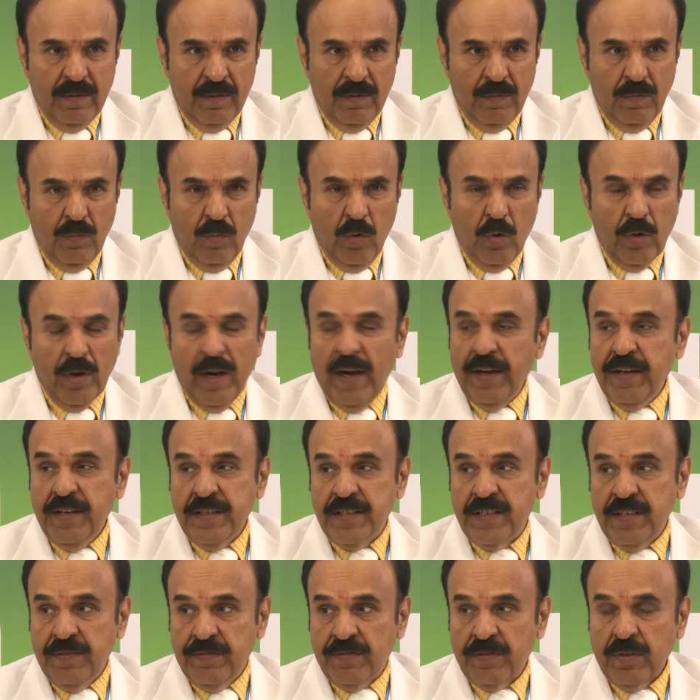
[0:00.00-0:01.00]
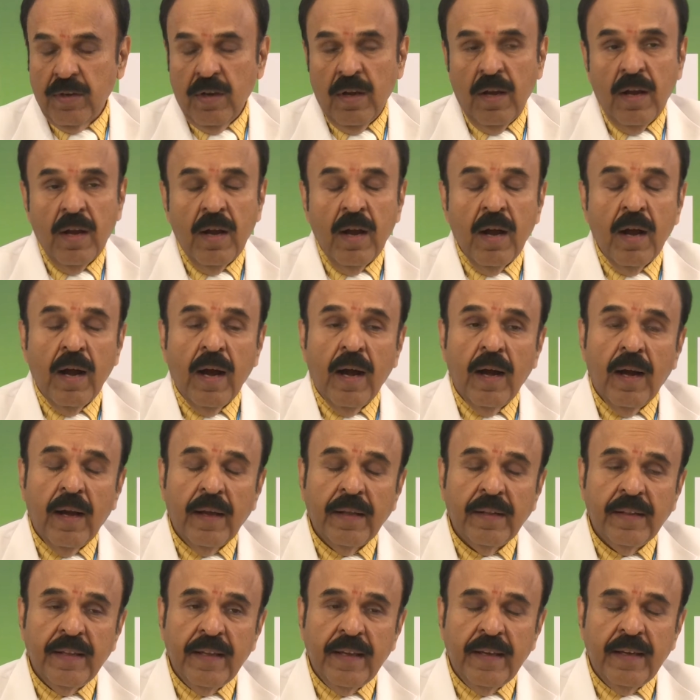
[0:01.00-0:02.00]
more adhesives
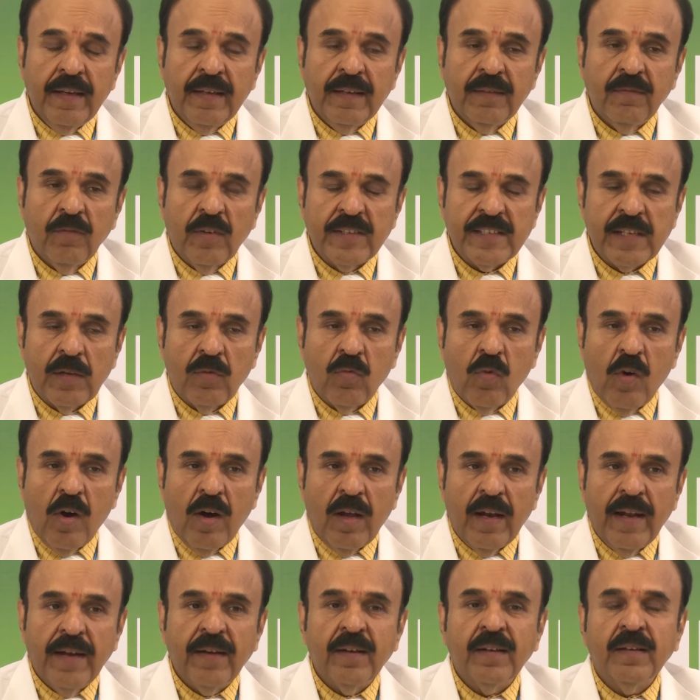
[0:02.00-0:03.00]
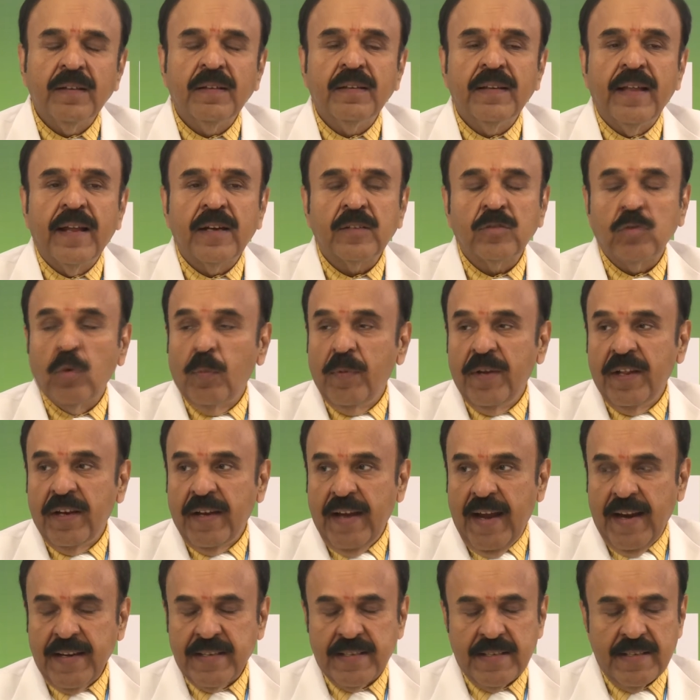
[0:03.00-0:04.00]
in the vessel wall, and there are so many
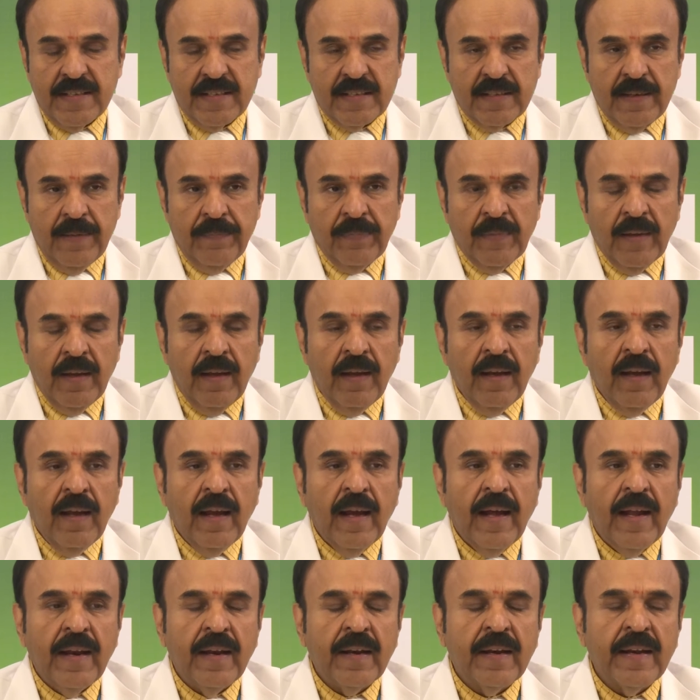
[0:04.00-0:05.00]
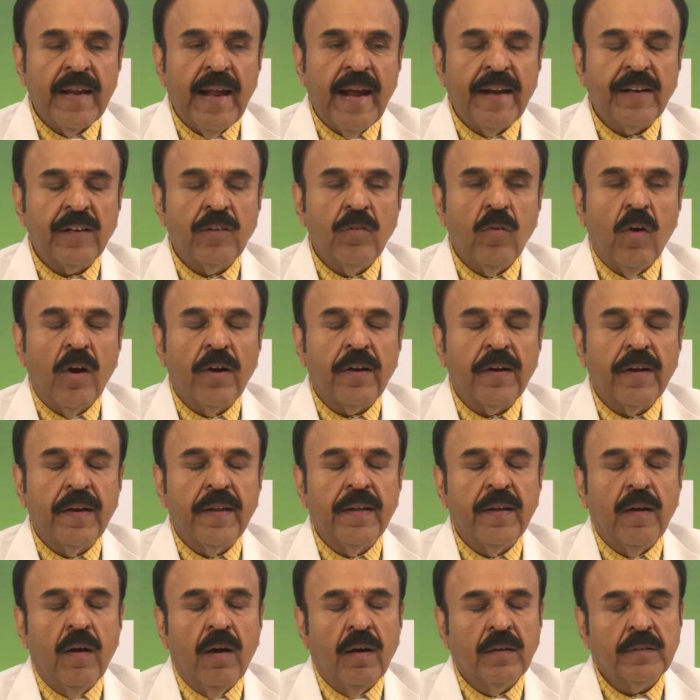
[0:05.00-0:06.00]
reactions. And reactive
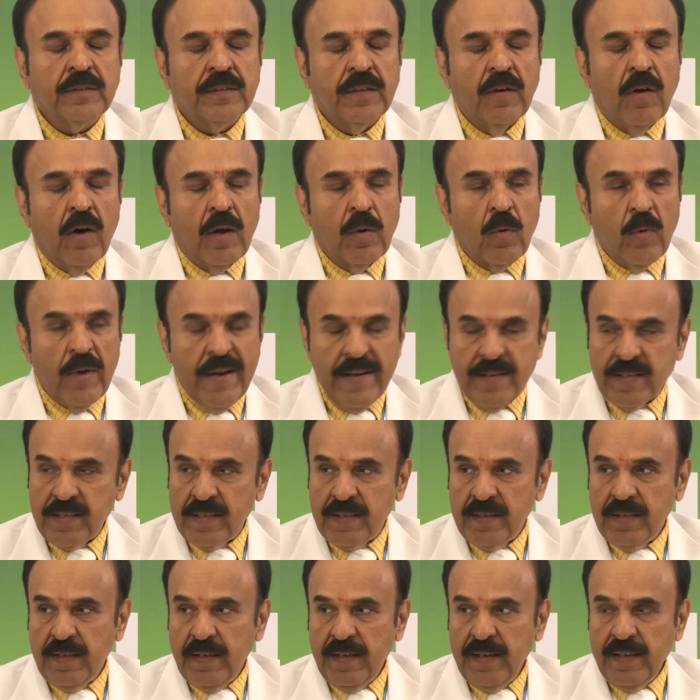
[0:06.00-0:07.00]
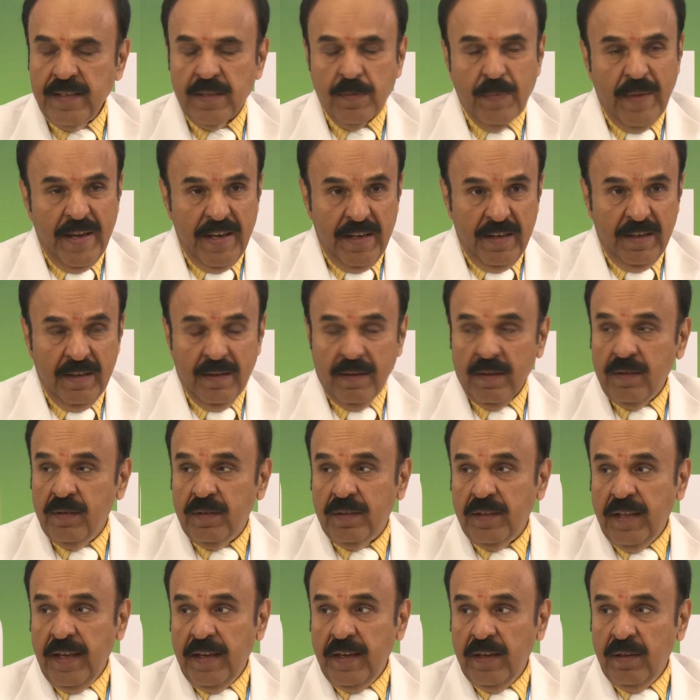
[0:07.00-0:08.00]
ROS is main
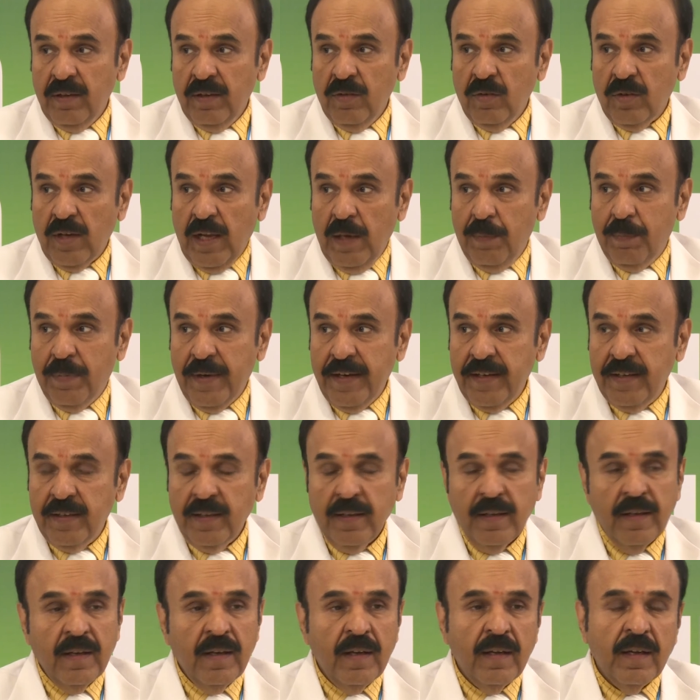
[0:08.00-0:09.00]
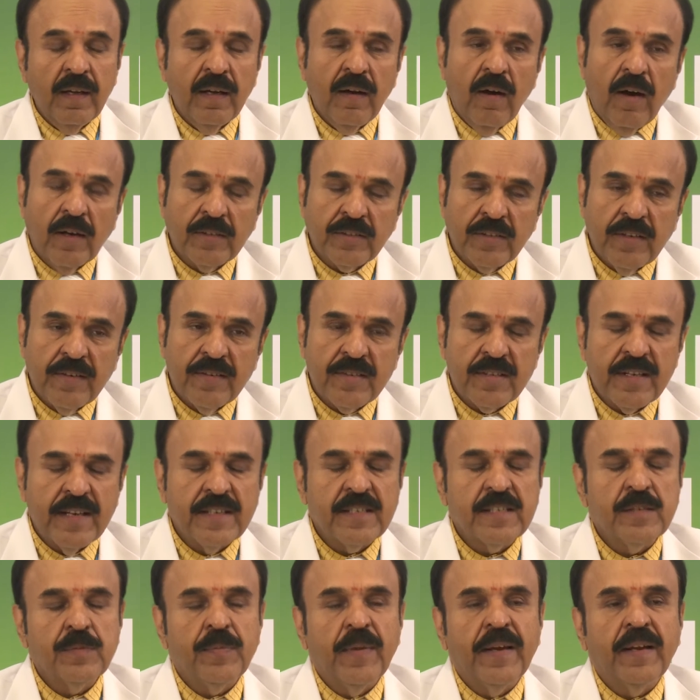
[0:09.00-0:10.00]
thing, culprit. Oxidative
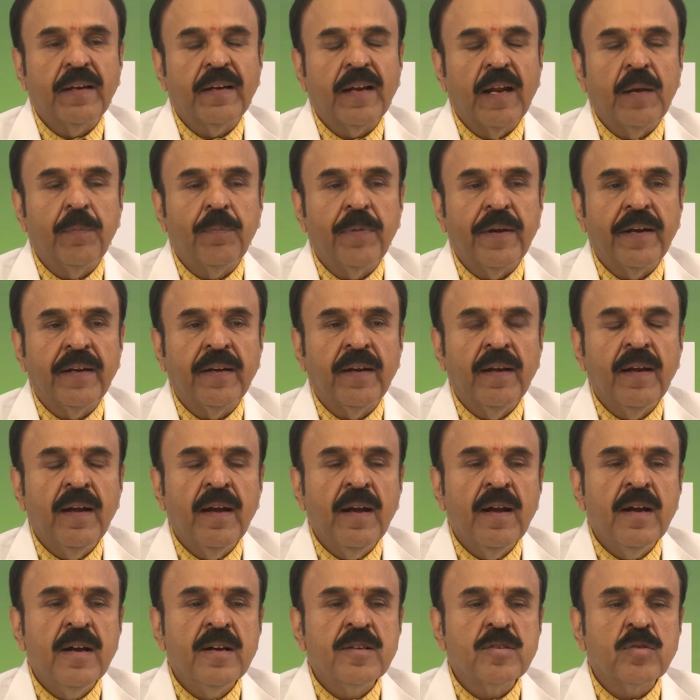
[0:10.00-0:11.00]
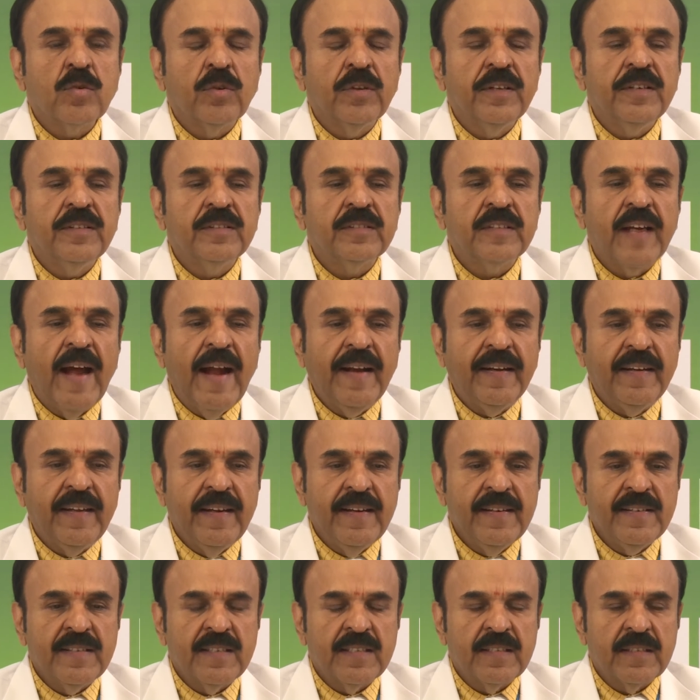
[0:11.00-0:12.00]
stress is main culprit. So the
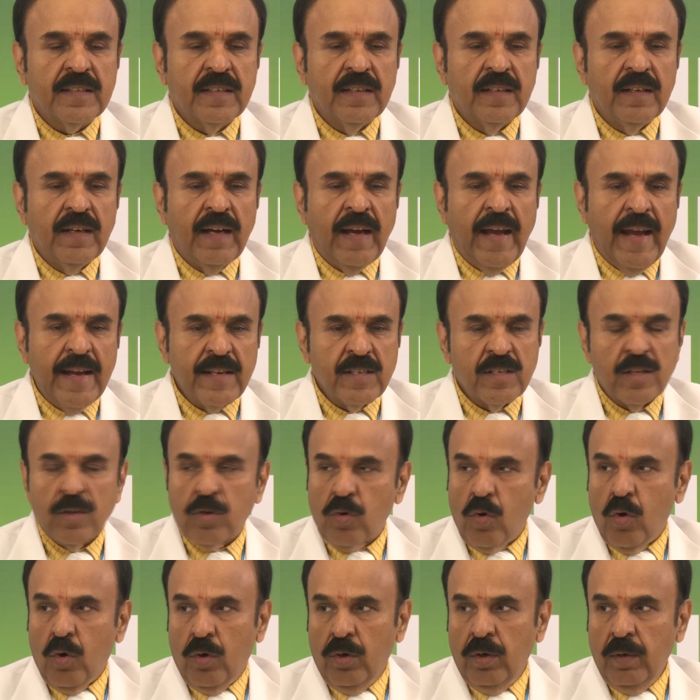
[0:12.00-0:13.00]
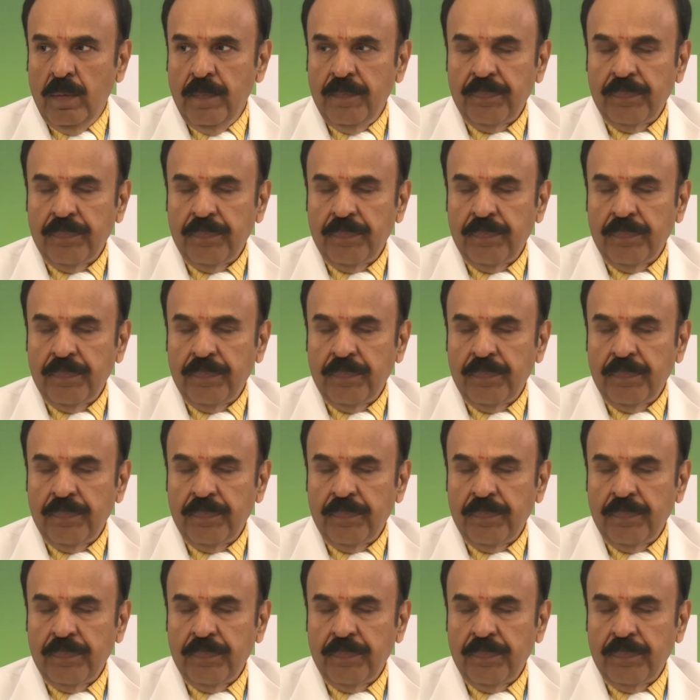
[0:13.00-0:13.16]
statins has a role